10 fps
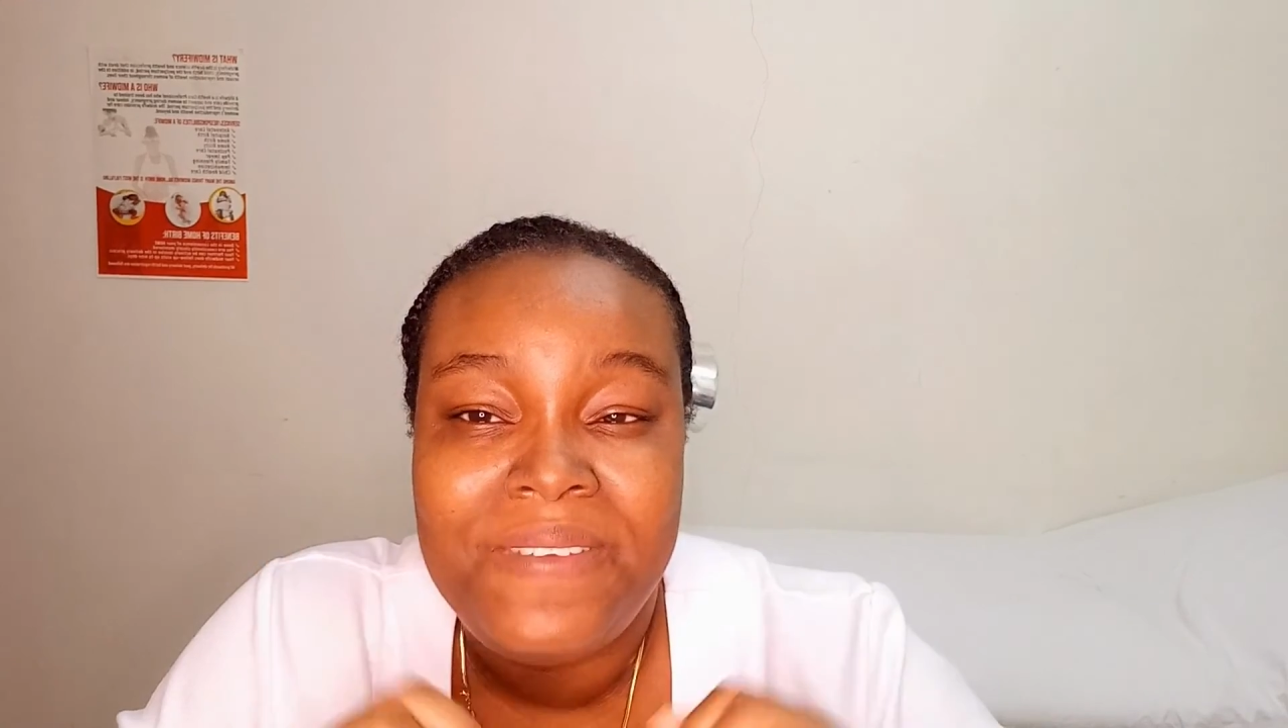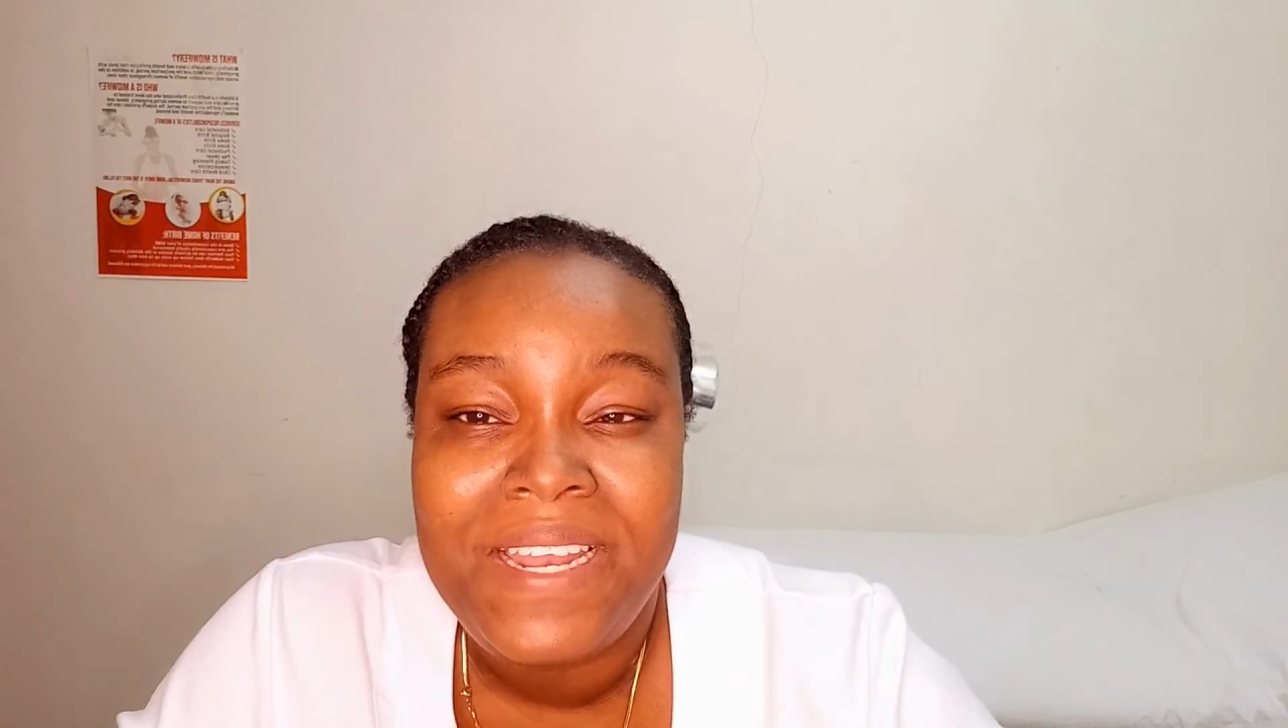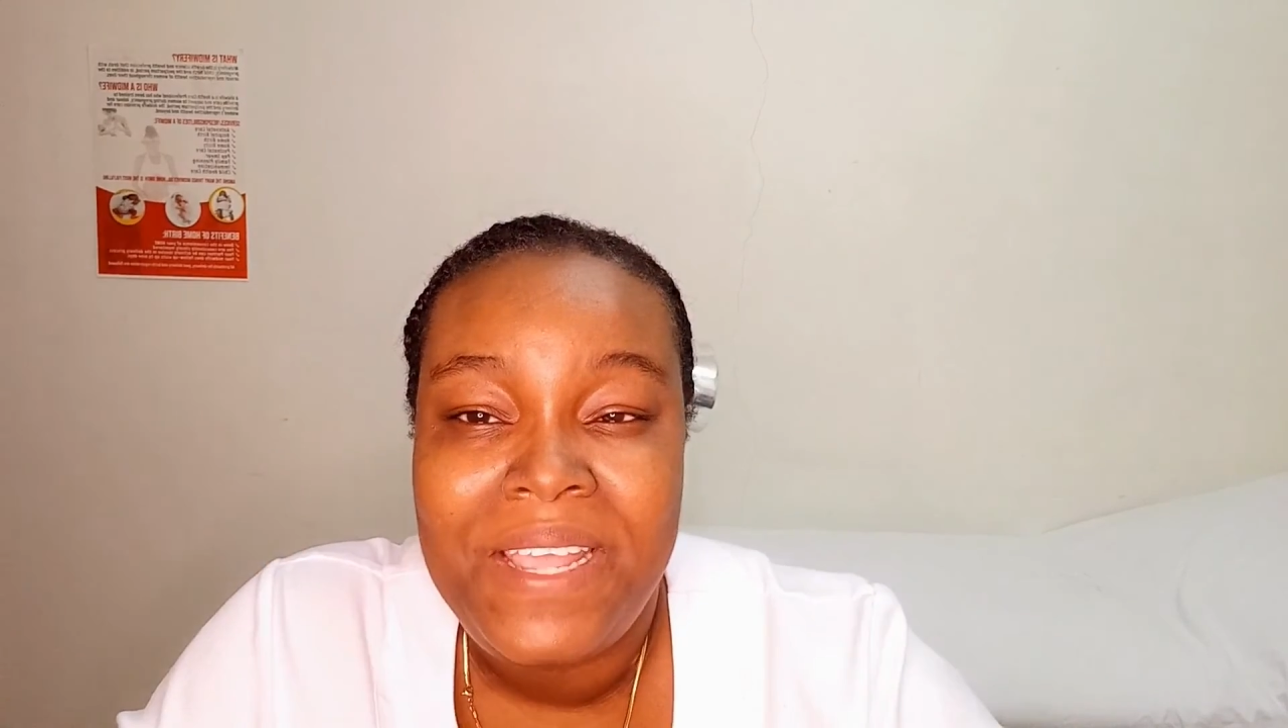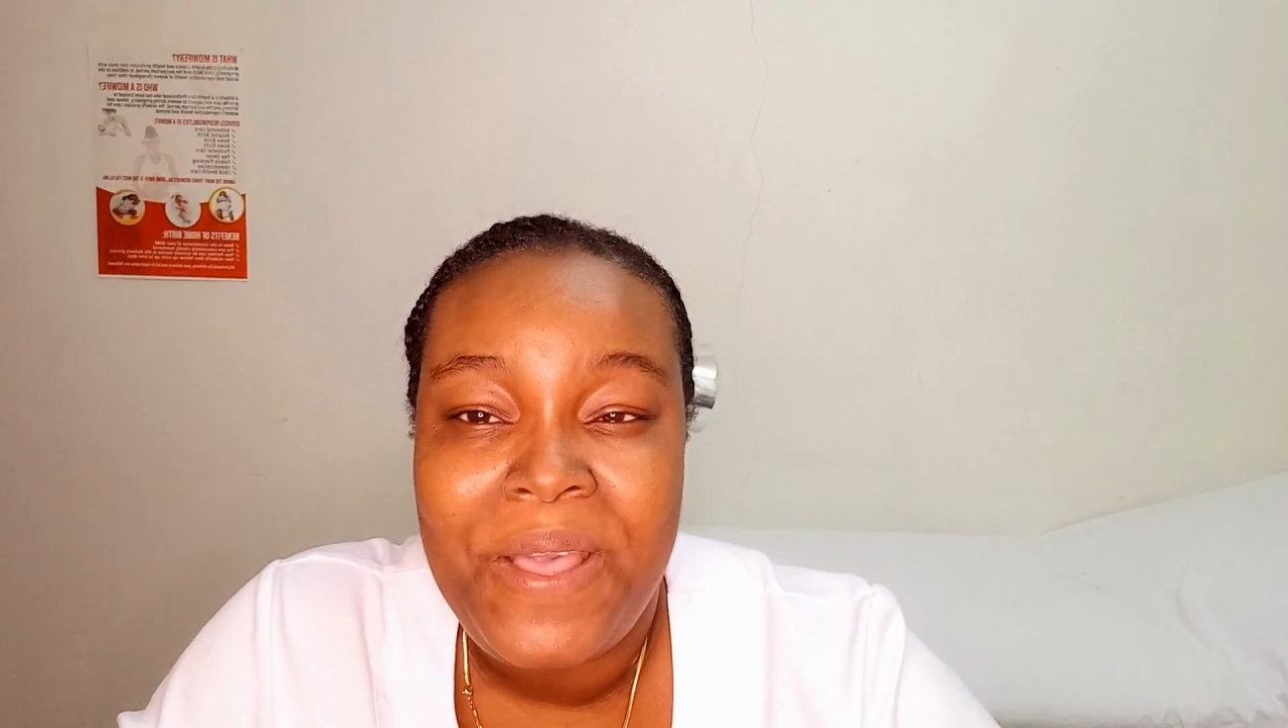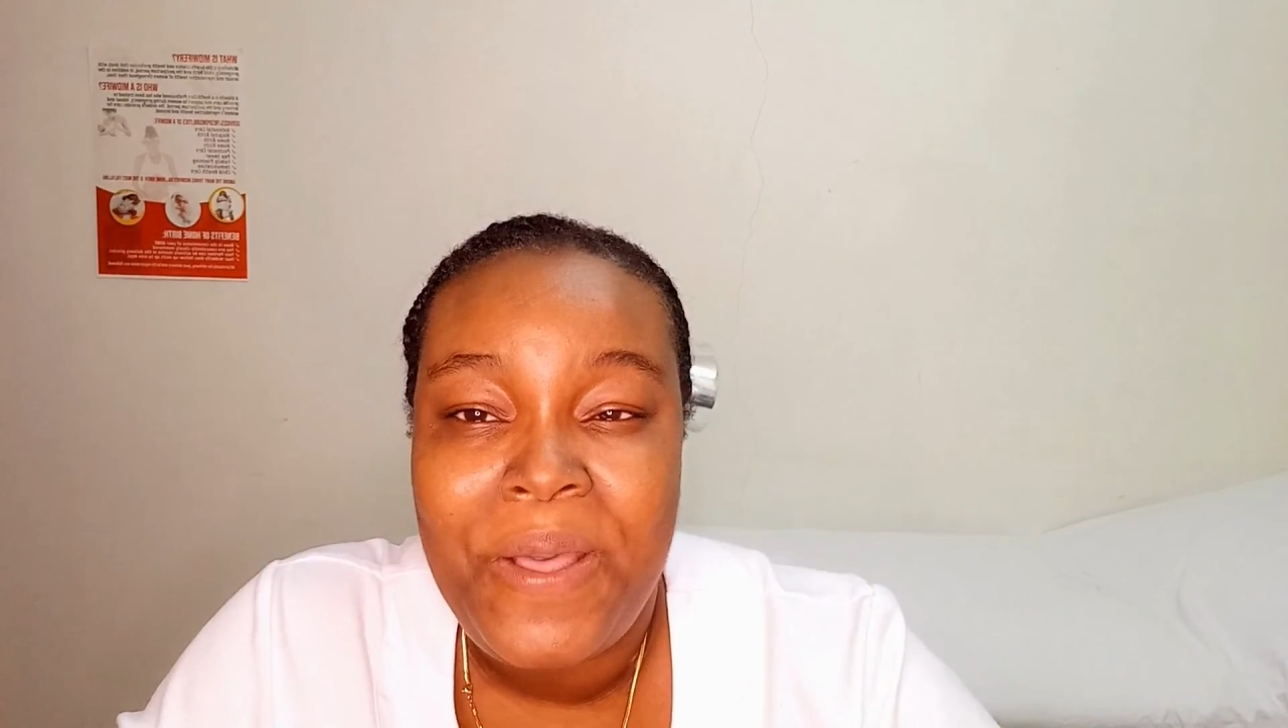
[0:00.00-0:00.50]

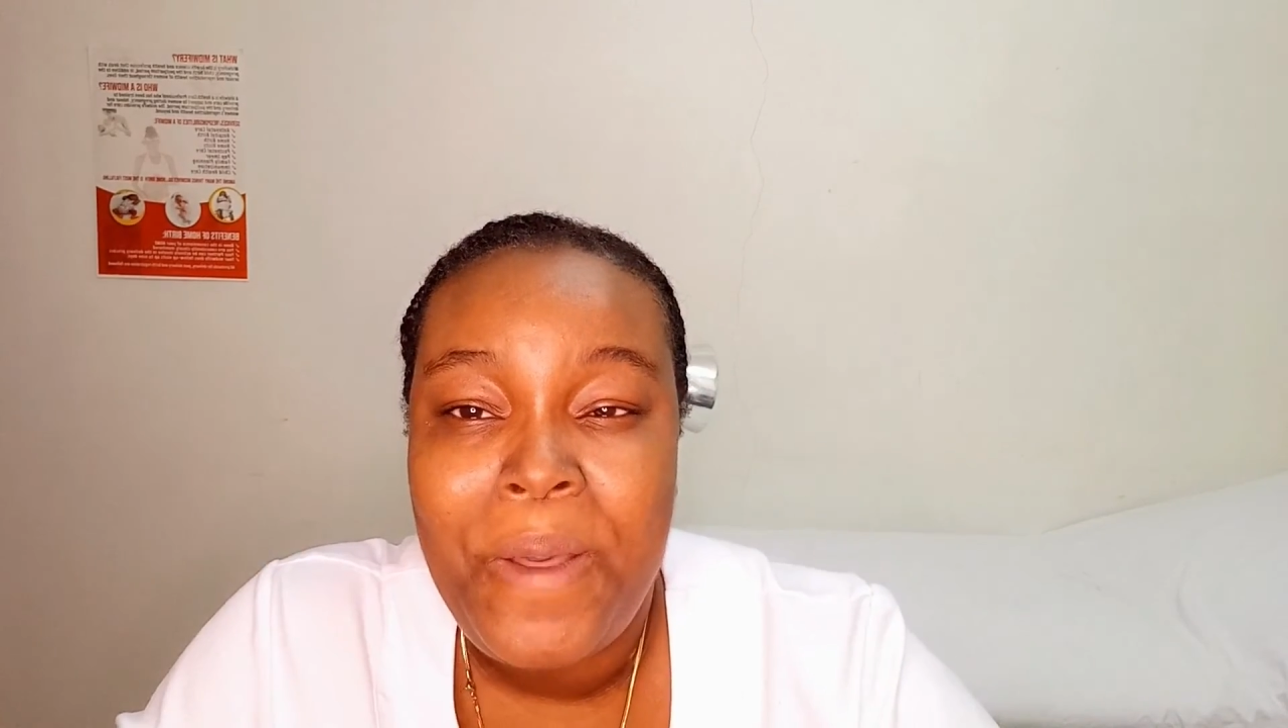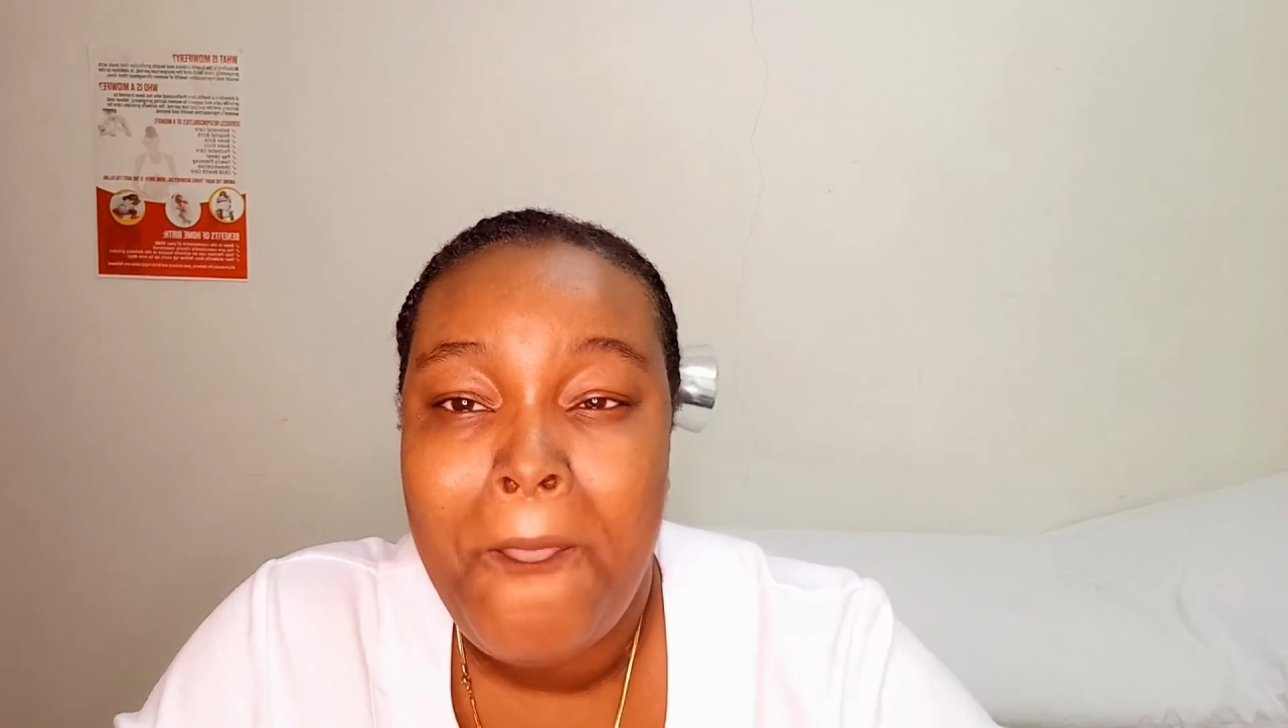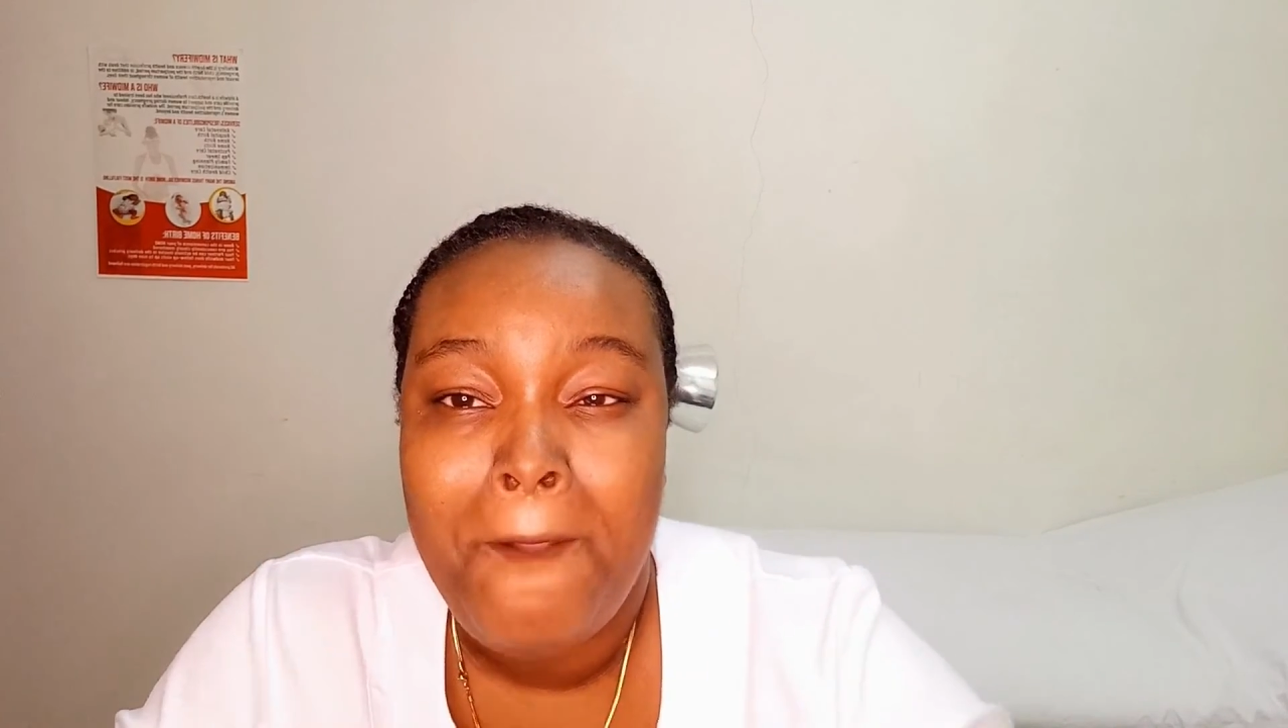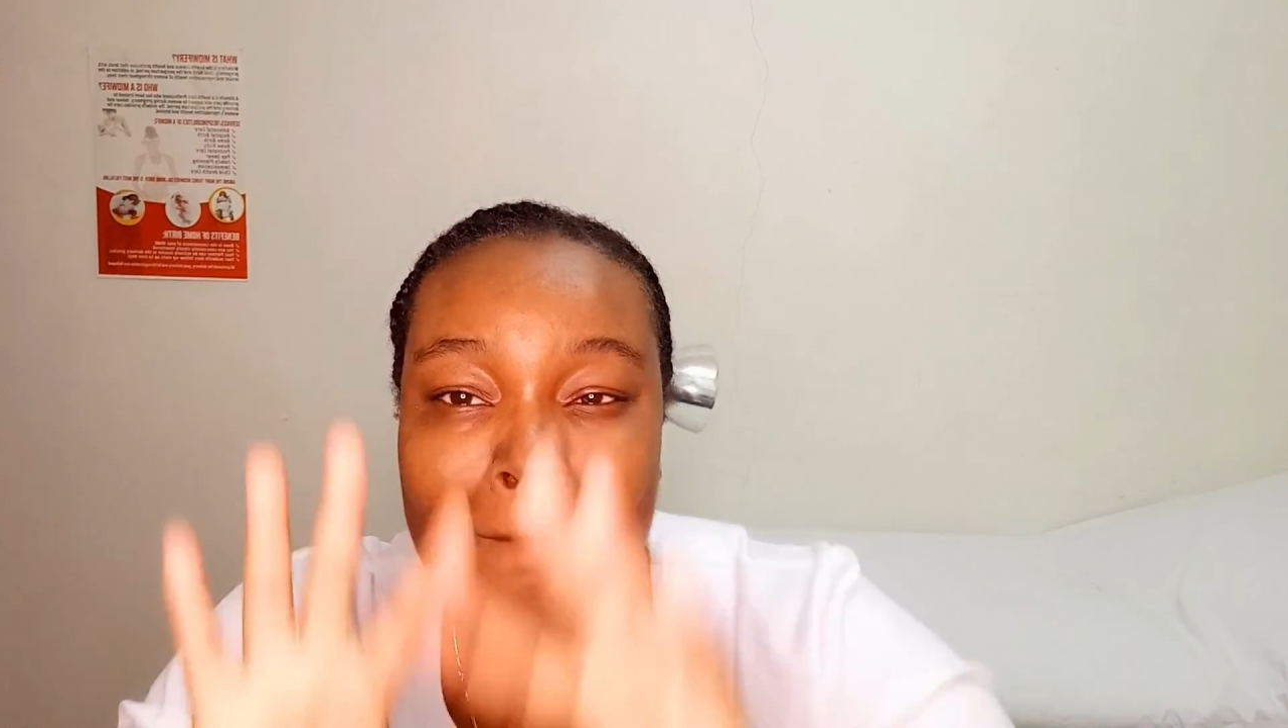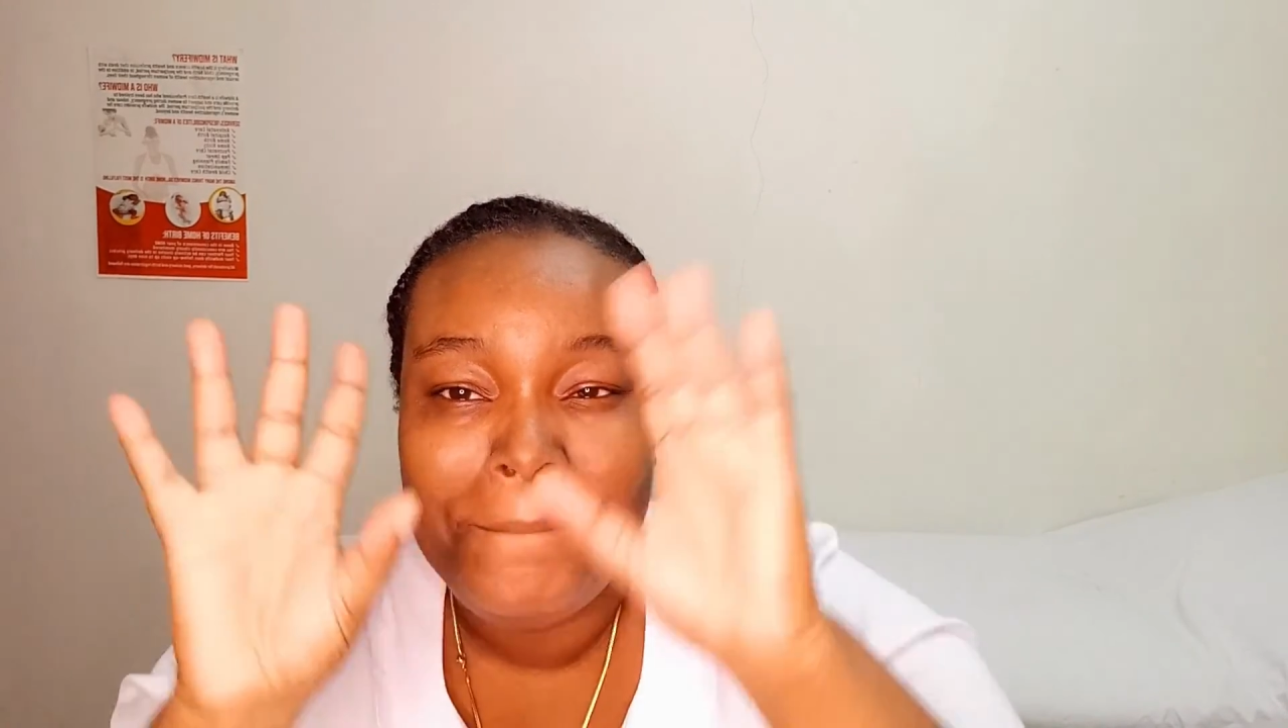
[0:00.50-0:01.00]
video.